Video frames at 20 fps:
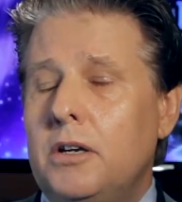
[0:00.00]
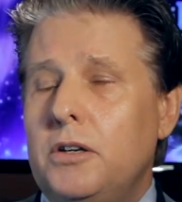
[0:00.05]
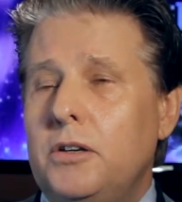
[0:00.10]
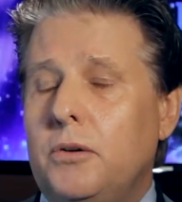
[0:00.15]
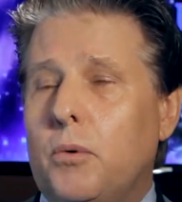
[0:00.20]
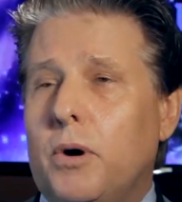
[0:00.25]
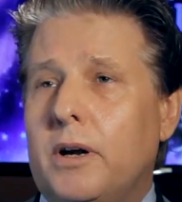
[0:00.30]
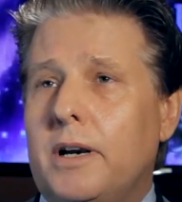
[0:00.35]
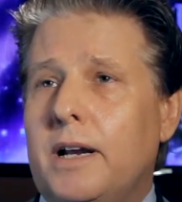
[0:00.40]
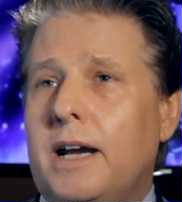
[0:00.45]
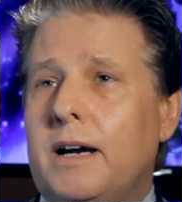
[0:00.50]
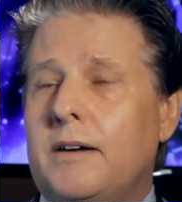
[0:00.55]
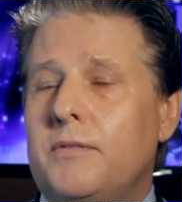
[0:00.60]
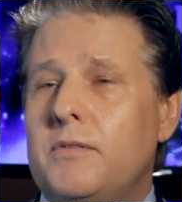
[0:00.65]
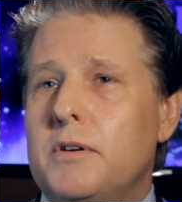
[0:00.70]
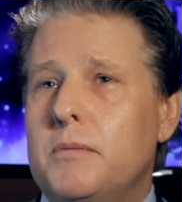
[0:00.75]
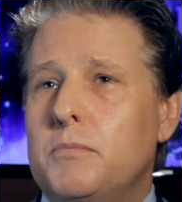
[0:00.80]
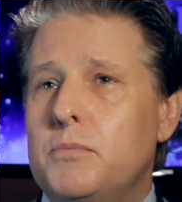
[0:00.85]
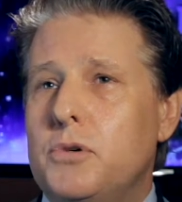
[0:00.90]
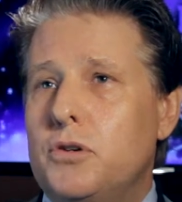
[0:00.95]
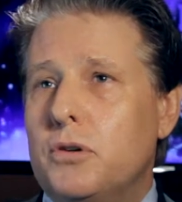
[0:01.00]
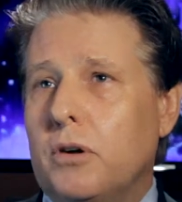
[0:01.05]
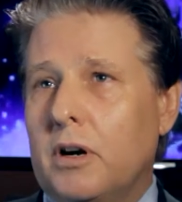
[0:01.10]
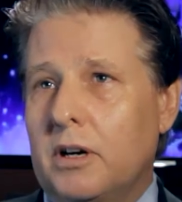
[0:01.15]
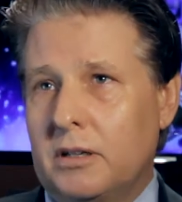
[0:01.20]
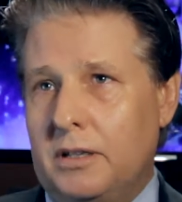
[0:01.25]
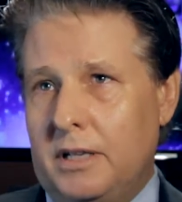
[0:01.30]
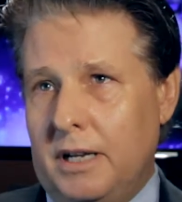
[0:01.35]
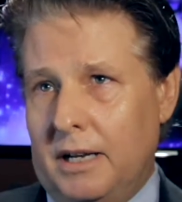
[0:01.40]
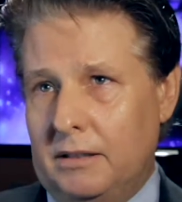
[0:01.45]
You want to have them
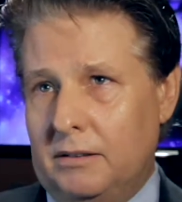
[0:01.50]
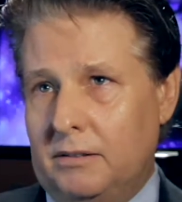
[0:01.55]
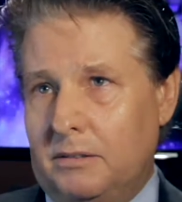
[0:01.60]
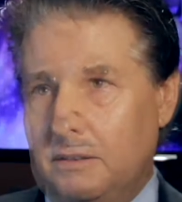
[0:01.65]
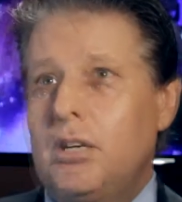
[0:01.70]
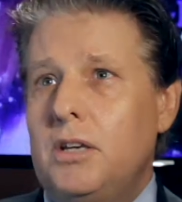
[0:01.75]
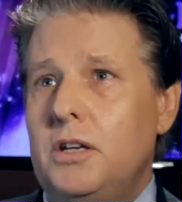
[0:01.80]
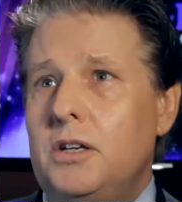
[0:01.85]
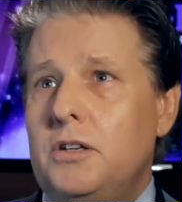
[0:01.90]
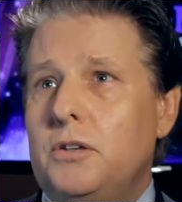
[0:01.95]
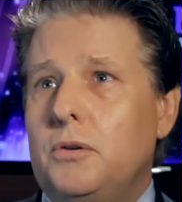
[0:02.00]
drug tested.